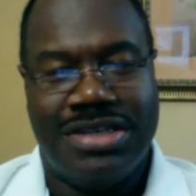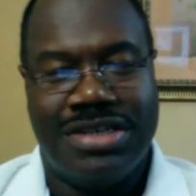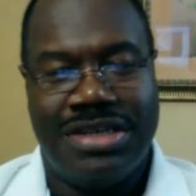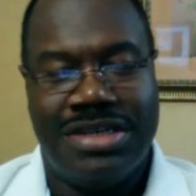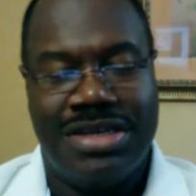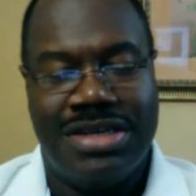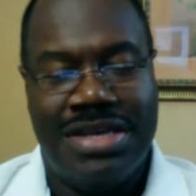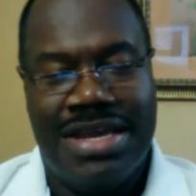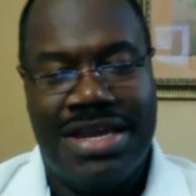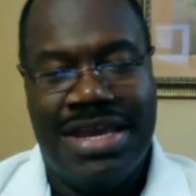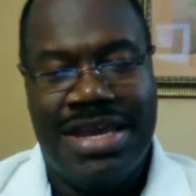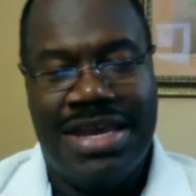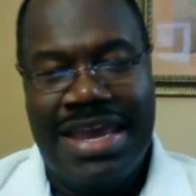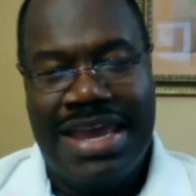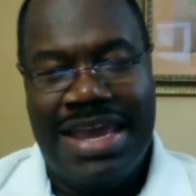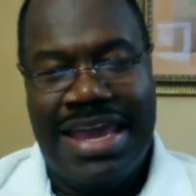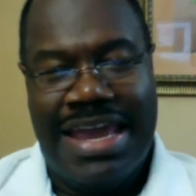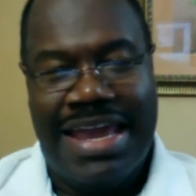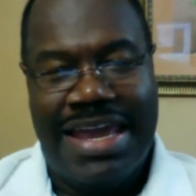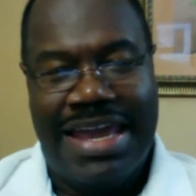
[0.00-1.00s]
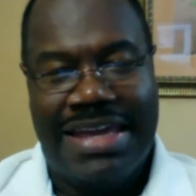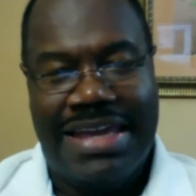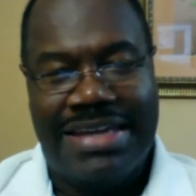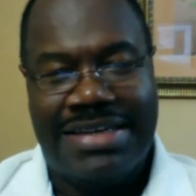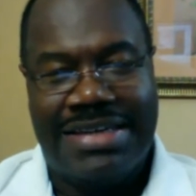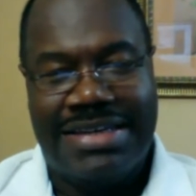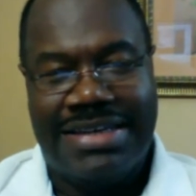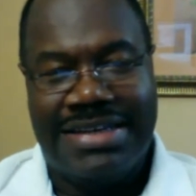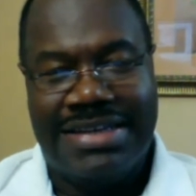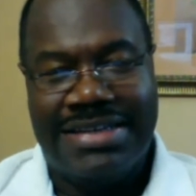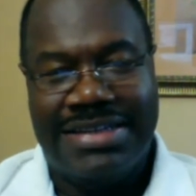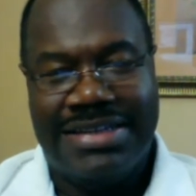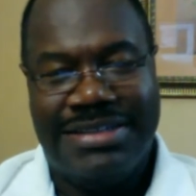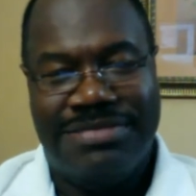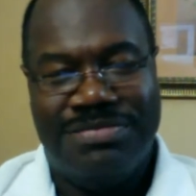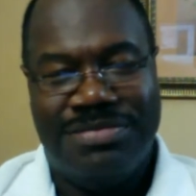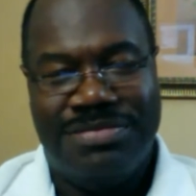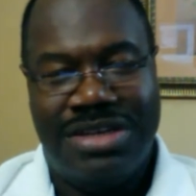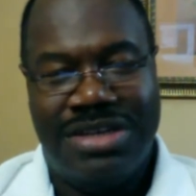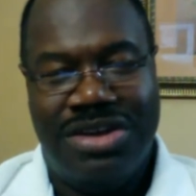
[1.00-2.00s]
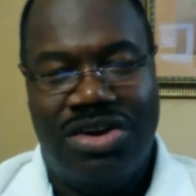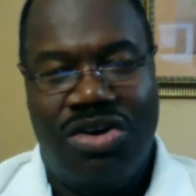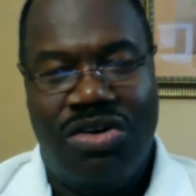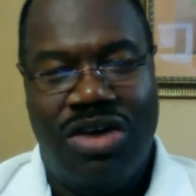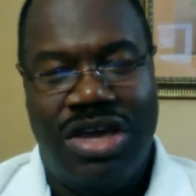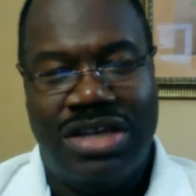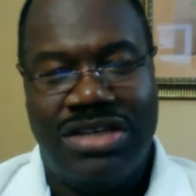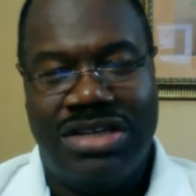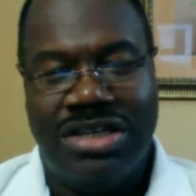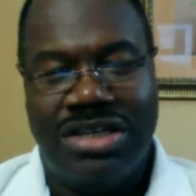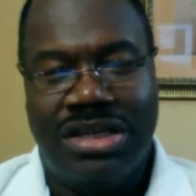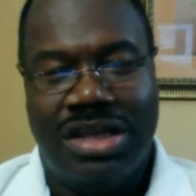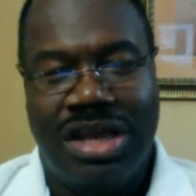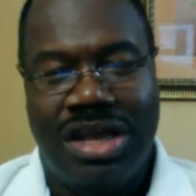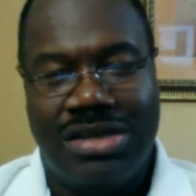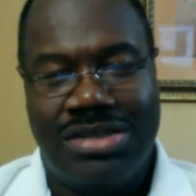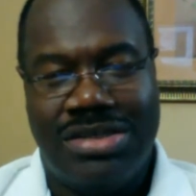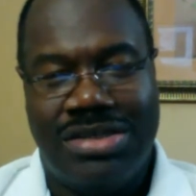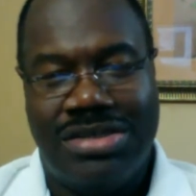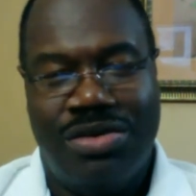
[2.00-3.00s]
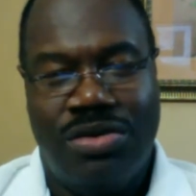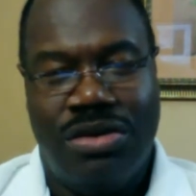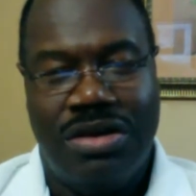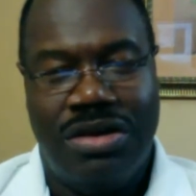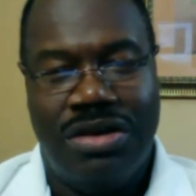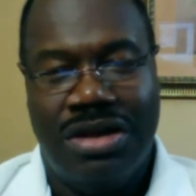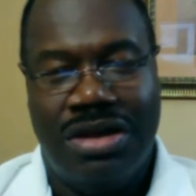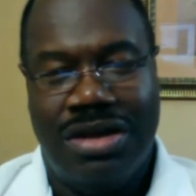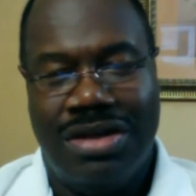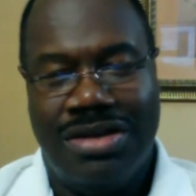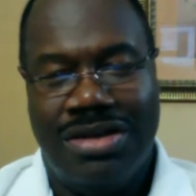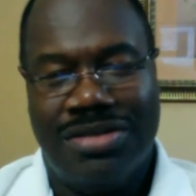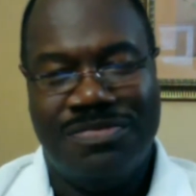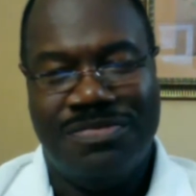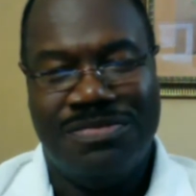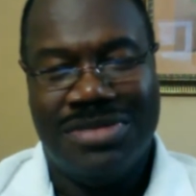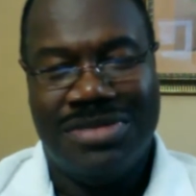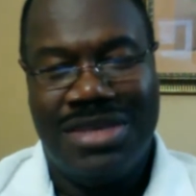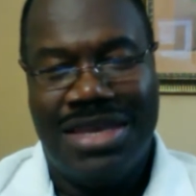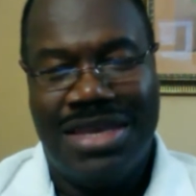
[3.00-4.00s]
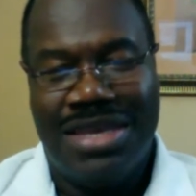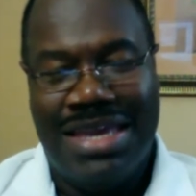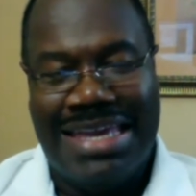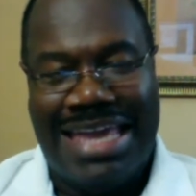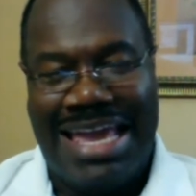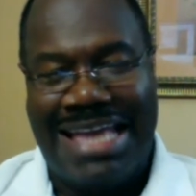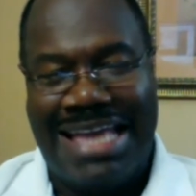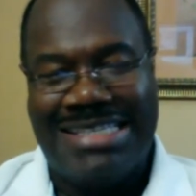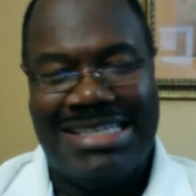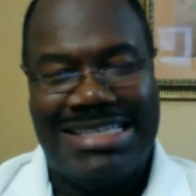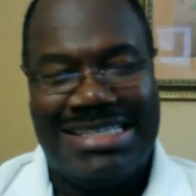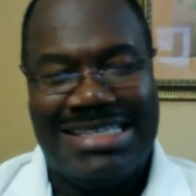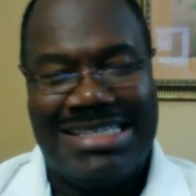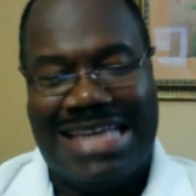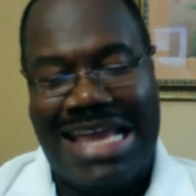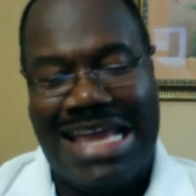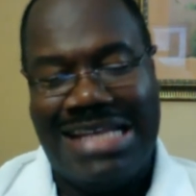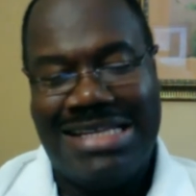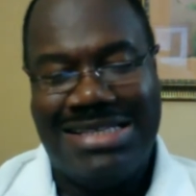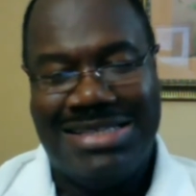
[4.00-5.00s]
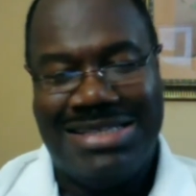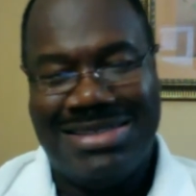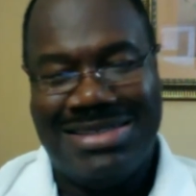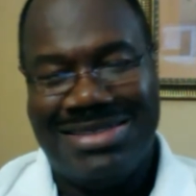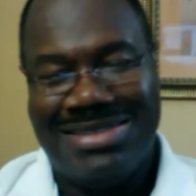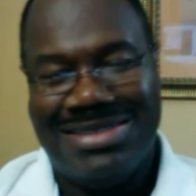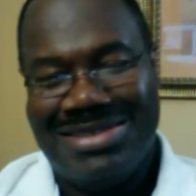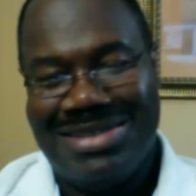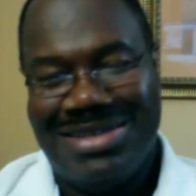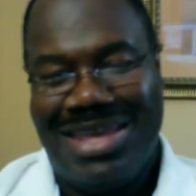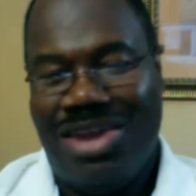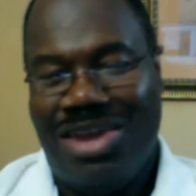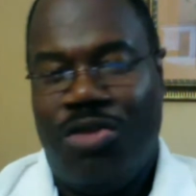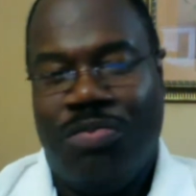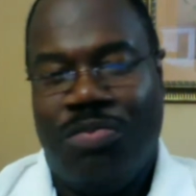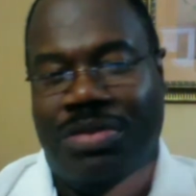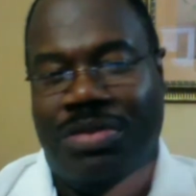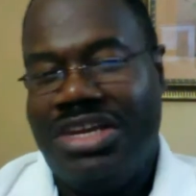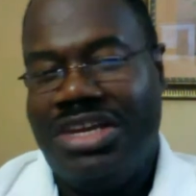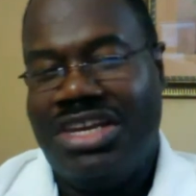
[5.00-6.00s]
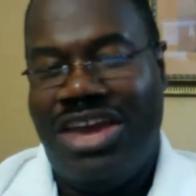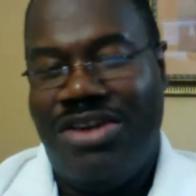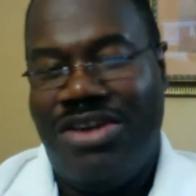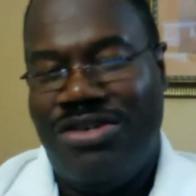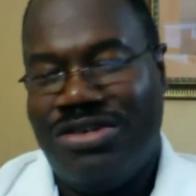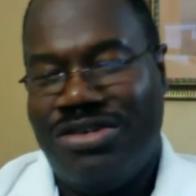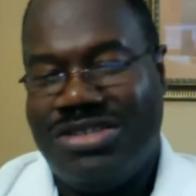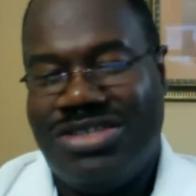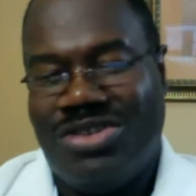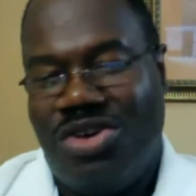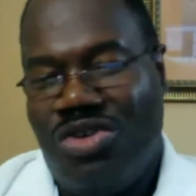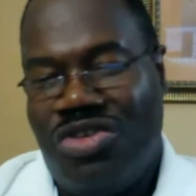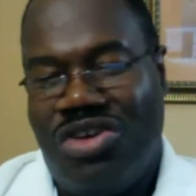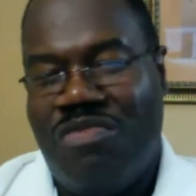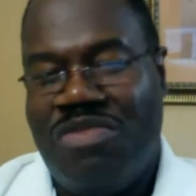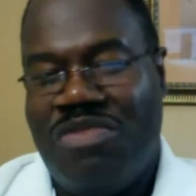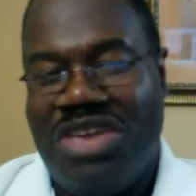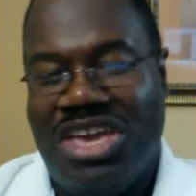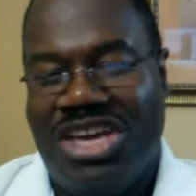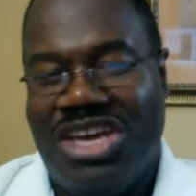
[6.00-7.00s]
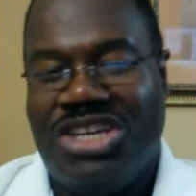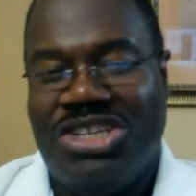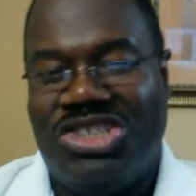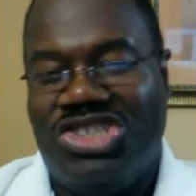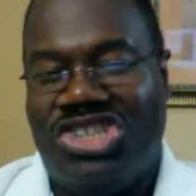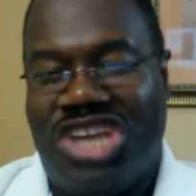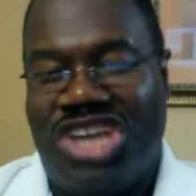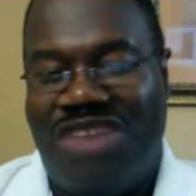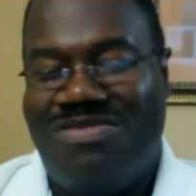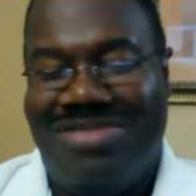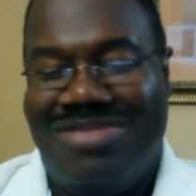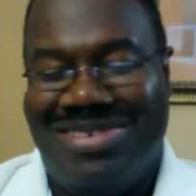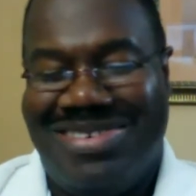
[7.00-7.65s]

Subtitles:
And and good luck to the Kansas State. They don't play the Gators, so they'll be in good shape.